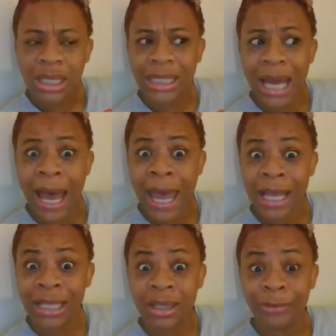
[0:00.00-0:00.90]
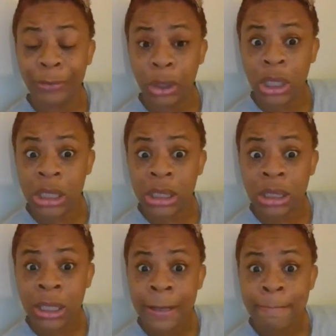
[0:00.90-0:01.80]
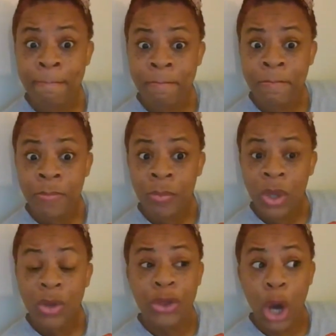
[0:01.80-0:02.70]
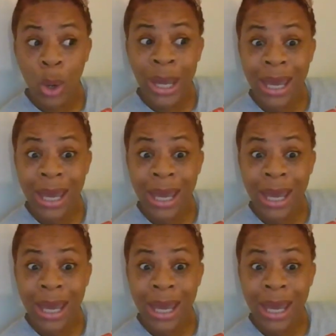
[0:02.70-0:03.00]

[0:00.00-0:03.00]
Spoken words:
Because God hates divorce. Though